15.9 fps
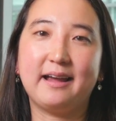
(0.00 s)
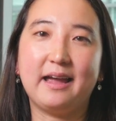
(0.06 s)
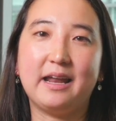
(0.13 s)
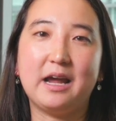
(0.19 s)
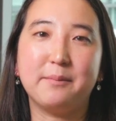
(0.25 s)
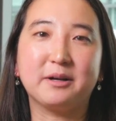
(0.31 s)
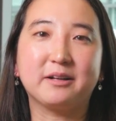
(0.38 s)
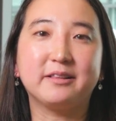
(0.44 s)
and
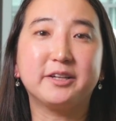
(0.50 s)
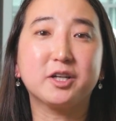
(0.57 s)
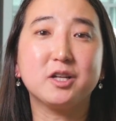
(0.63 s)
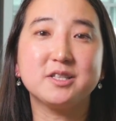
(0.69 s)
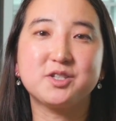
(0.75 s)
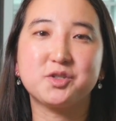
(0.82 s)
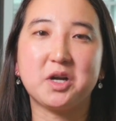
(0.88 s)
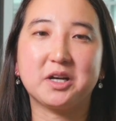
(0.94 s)
I'm a clinical
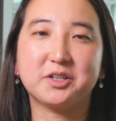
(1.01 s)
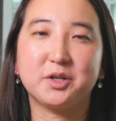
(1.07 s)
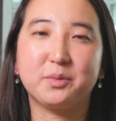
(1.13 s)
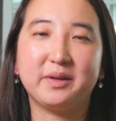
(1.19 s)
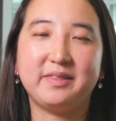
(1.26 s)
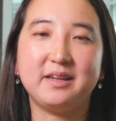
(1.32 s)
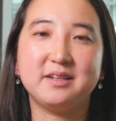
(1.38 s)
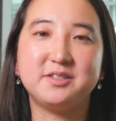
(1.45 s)
instructor
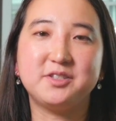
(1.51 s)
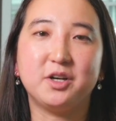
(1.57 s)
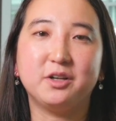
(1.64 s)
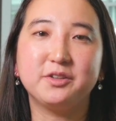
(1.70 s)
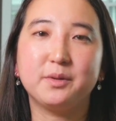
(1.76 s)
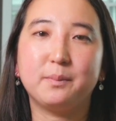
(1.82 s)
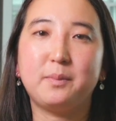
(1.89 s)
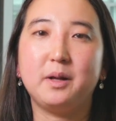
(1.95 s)
with the Adult